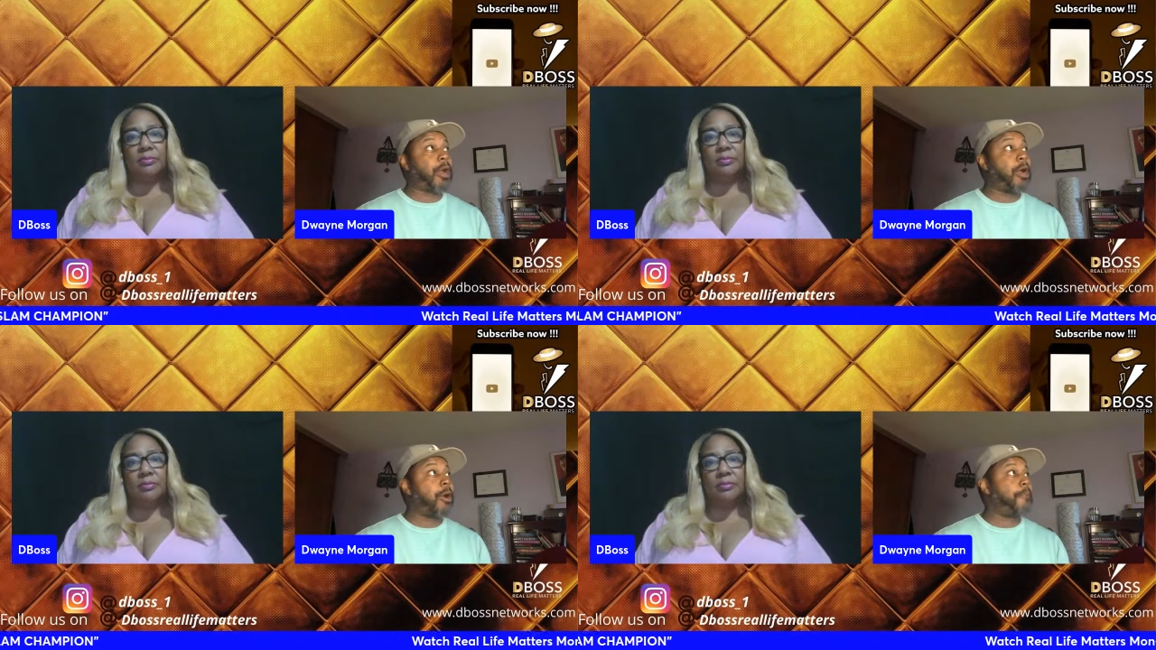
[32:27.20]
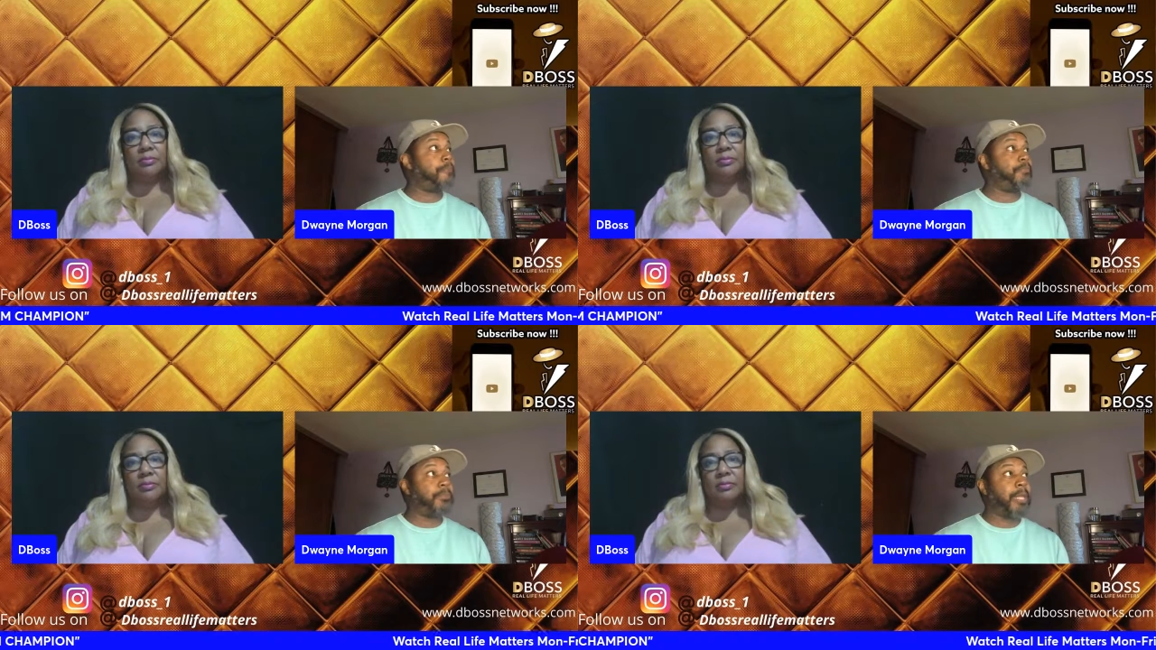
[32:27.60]

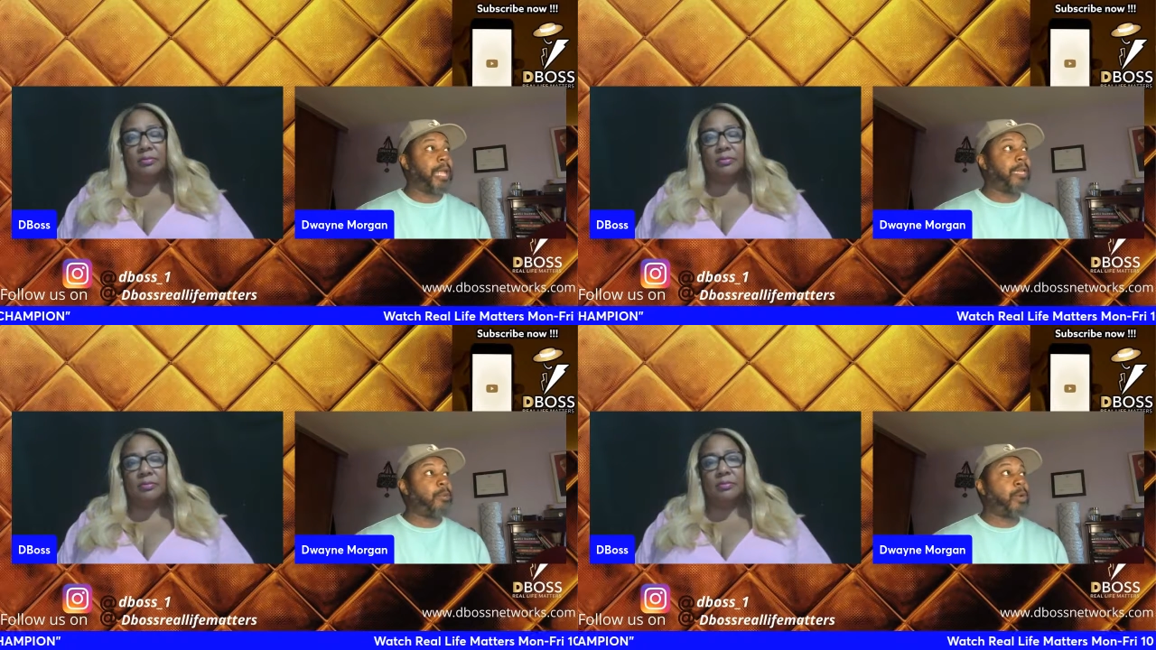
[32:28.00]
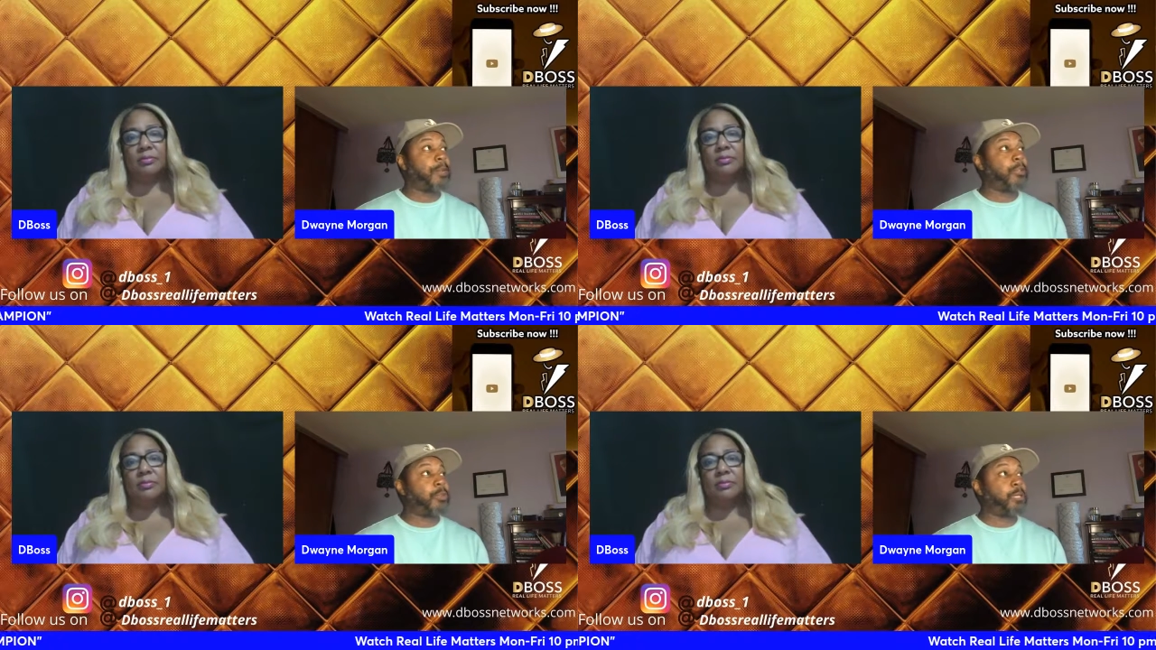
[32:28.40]
Speaker 1: from anywhere
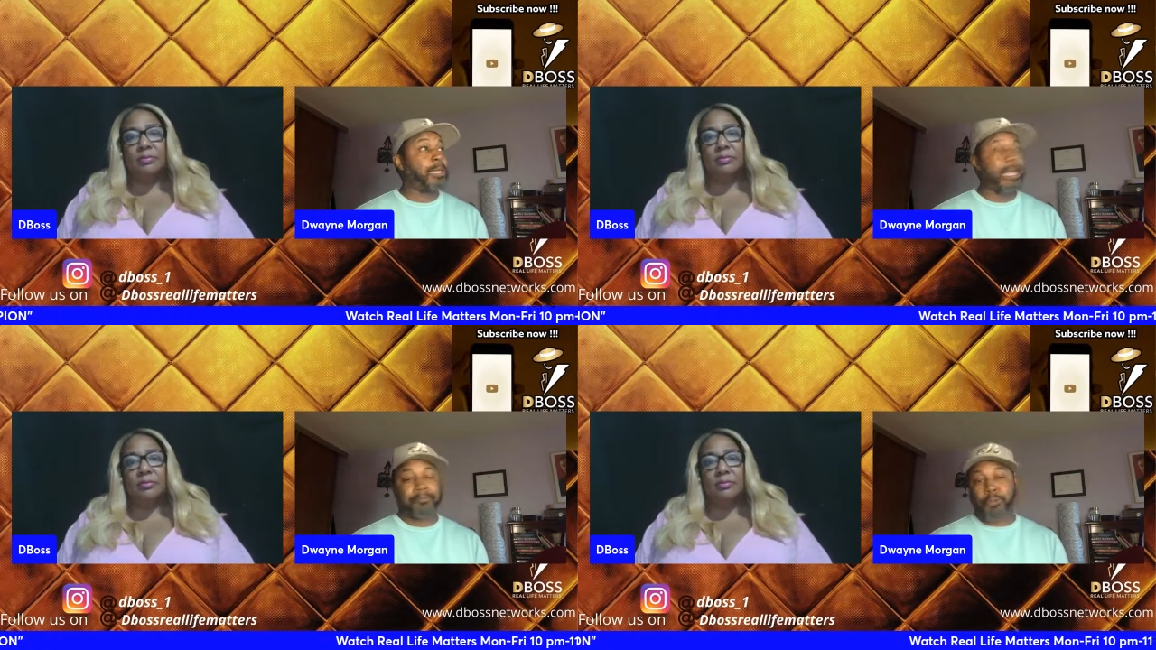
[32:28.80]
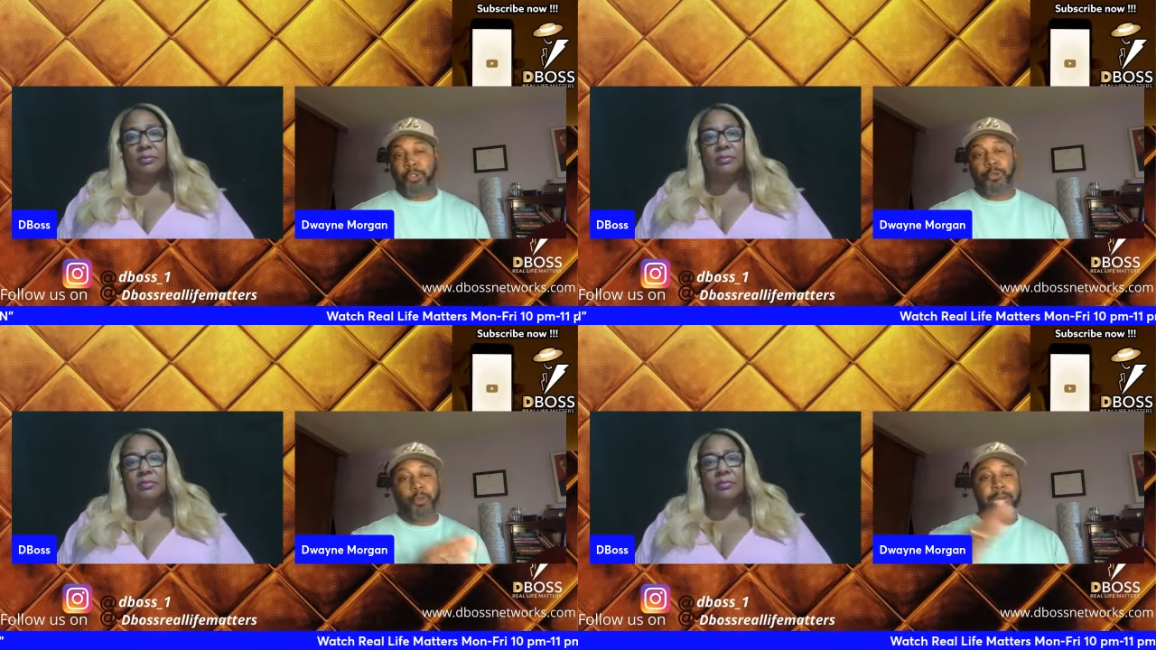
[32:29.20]
between like
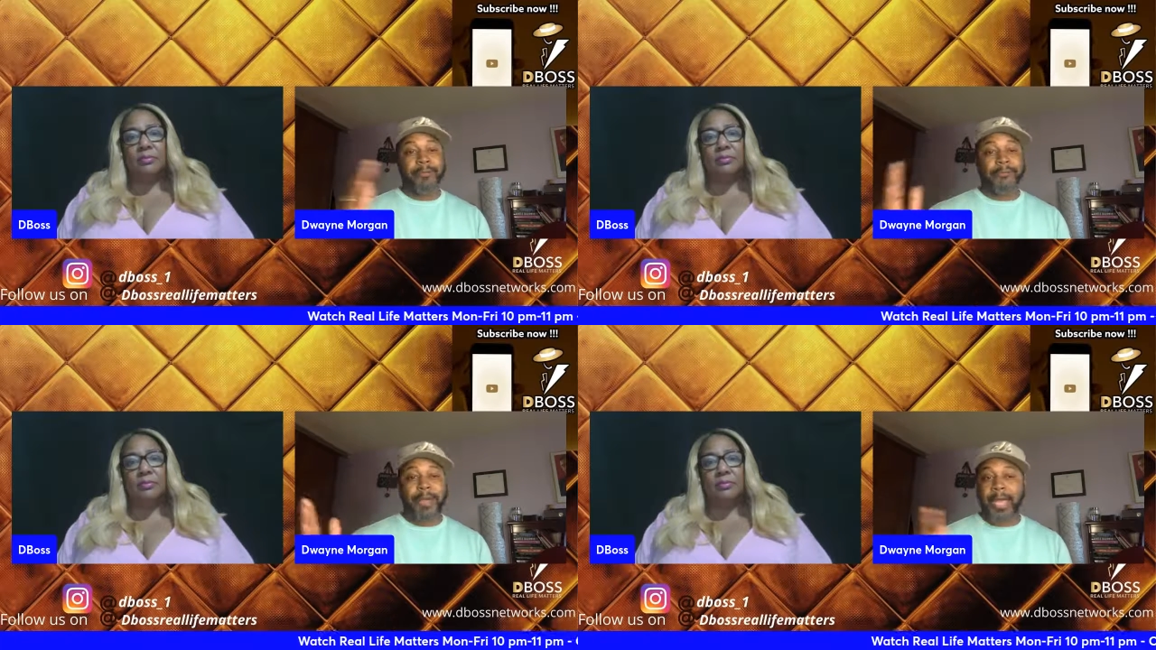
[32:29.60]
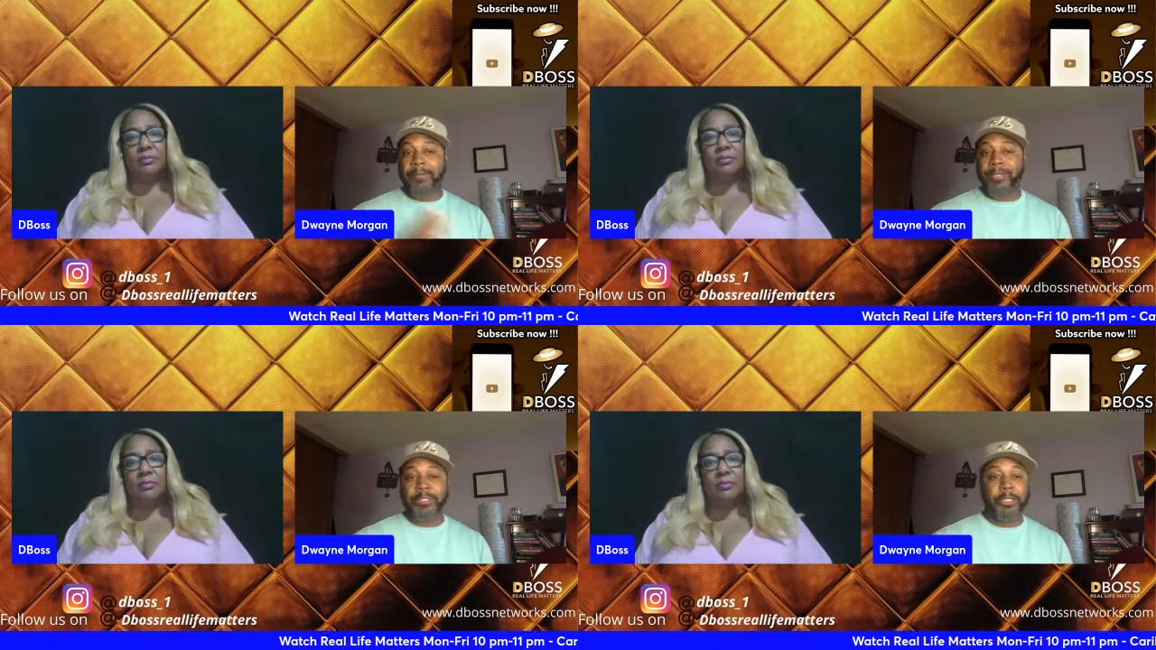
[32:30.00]

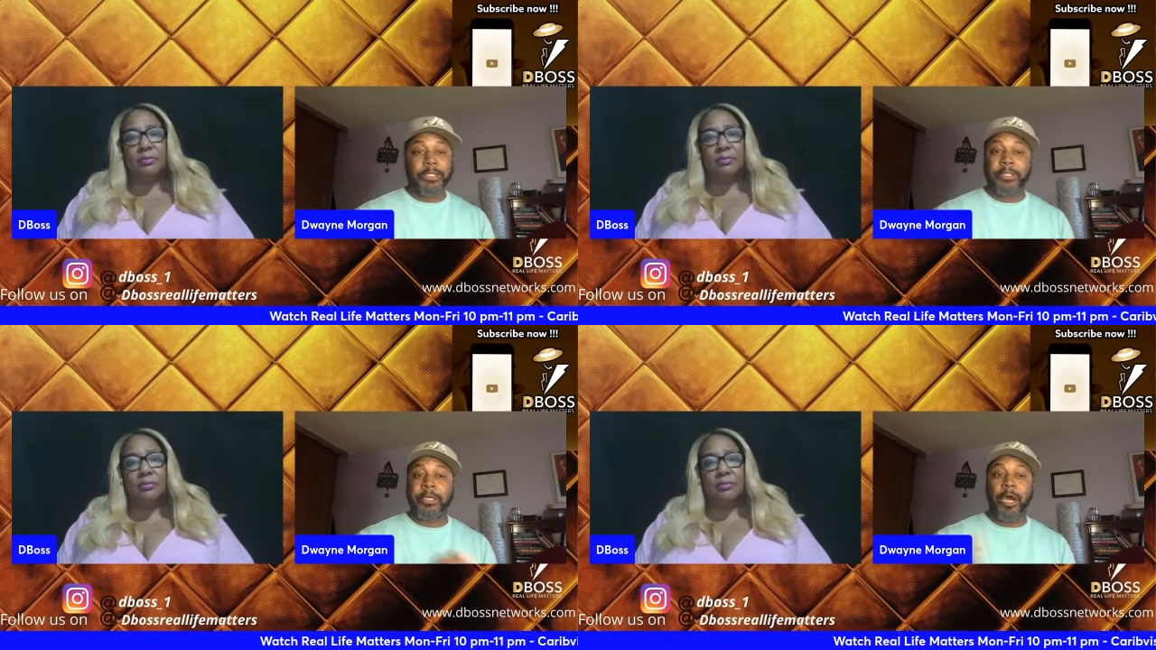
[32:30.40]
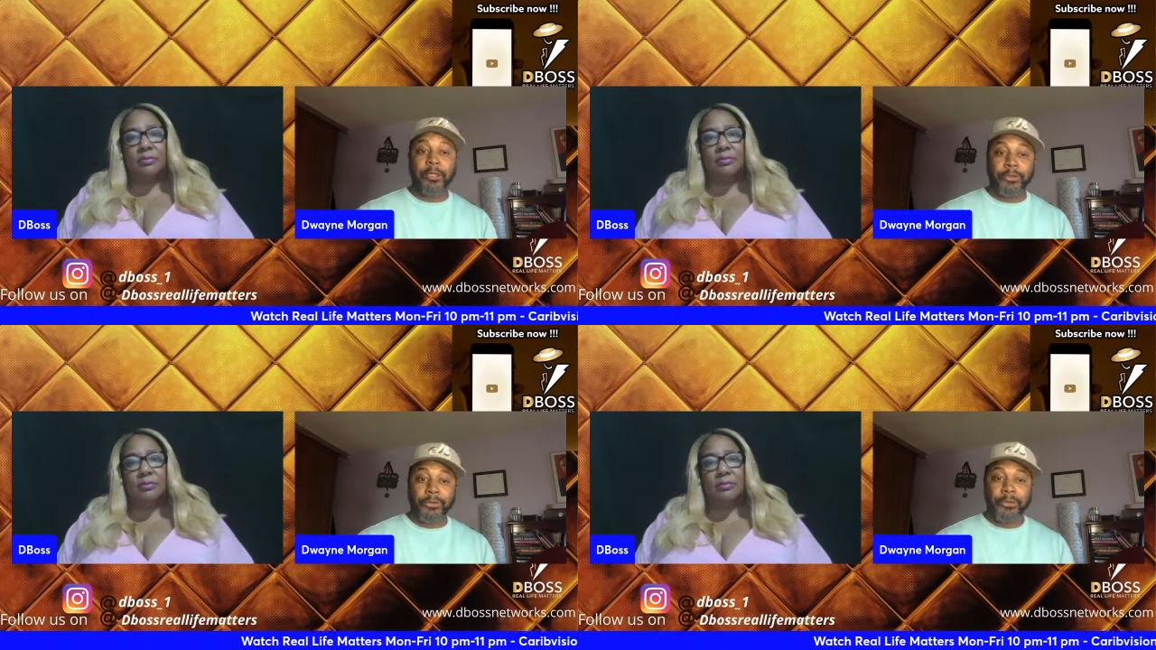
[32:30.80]
twenty-five and sixty
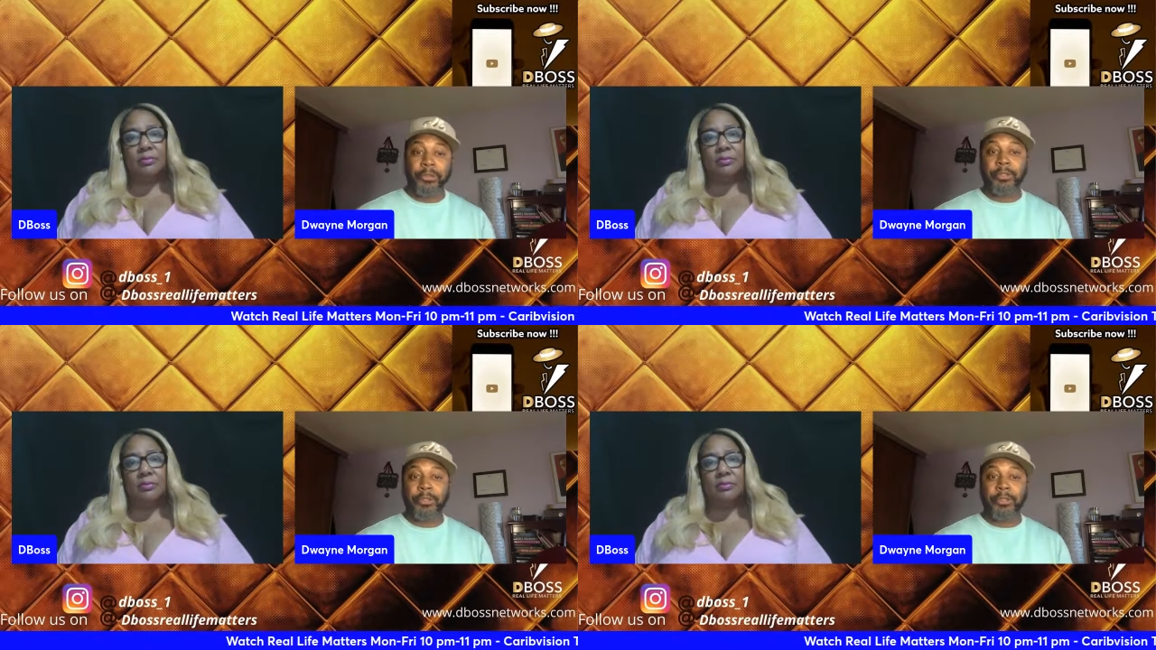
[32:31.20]
dollars,